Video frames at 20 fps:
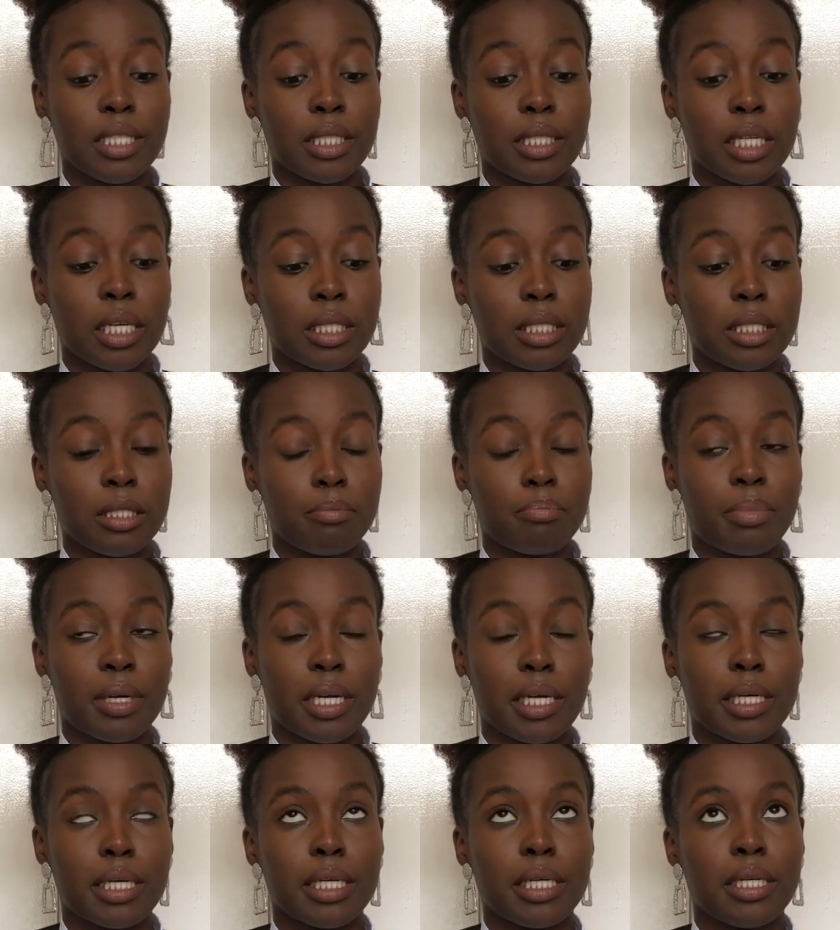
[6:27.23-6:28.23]
started
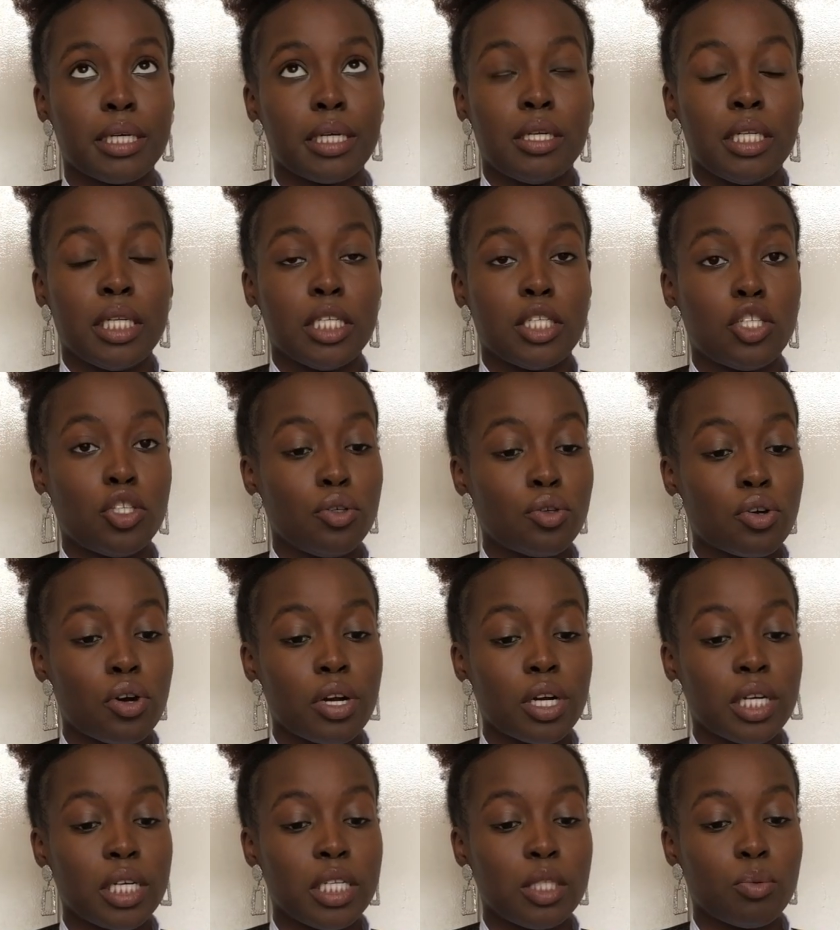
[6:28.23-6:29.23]
by these two
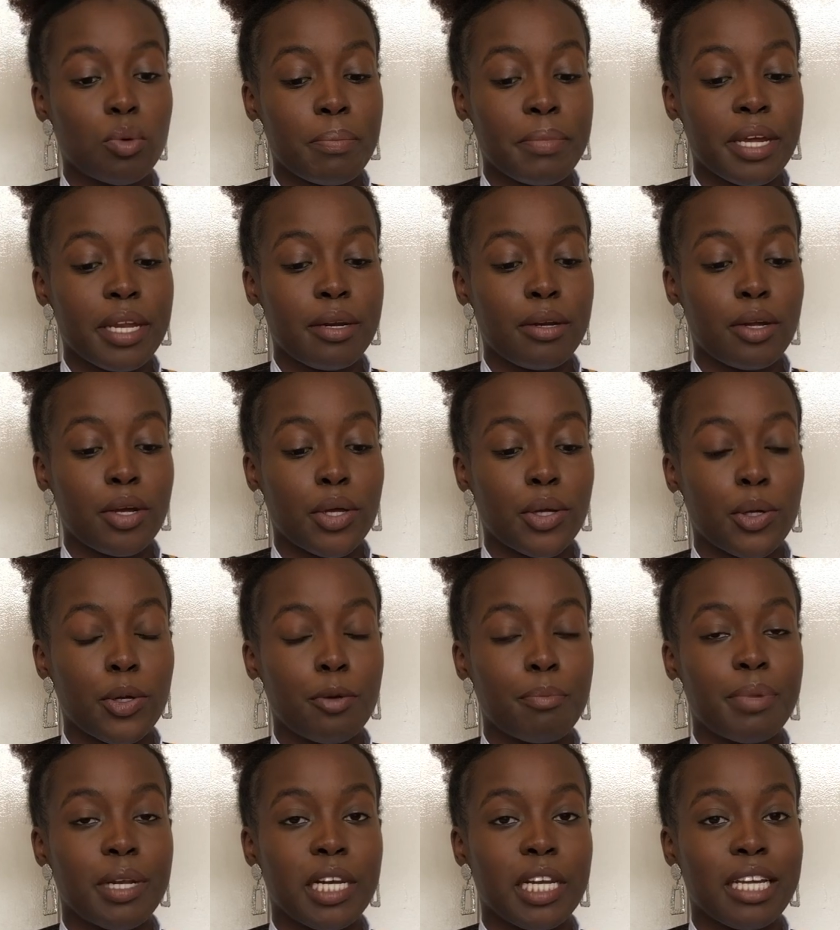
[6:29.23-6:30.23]
Congolese women who
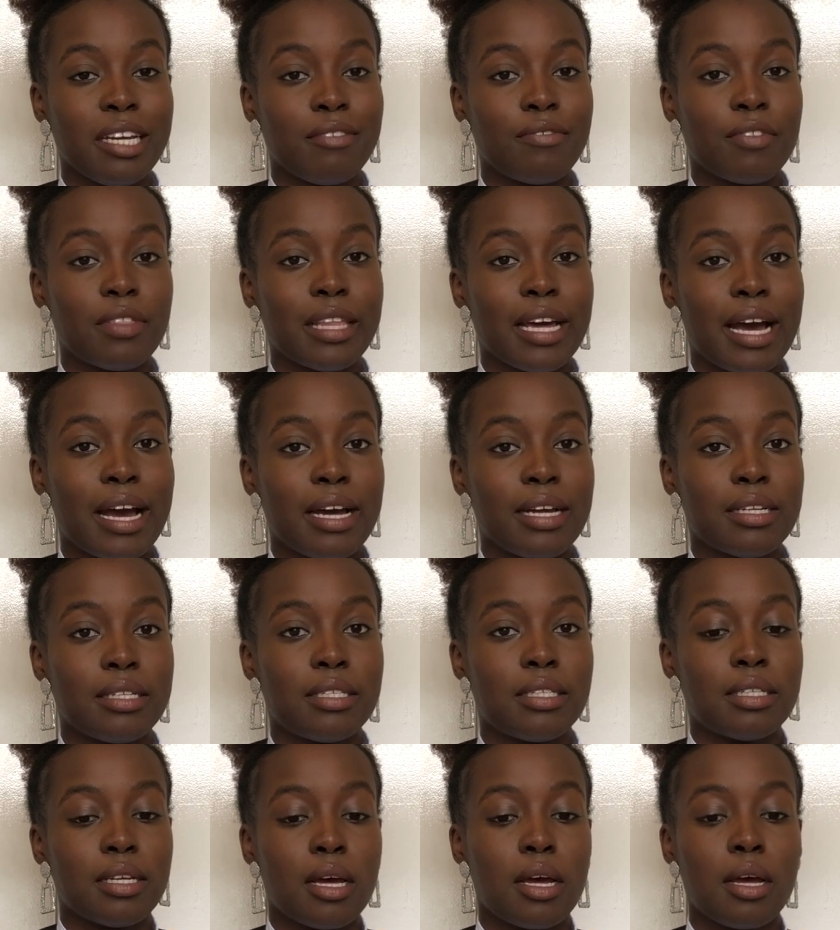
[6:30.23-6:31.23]
believe that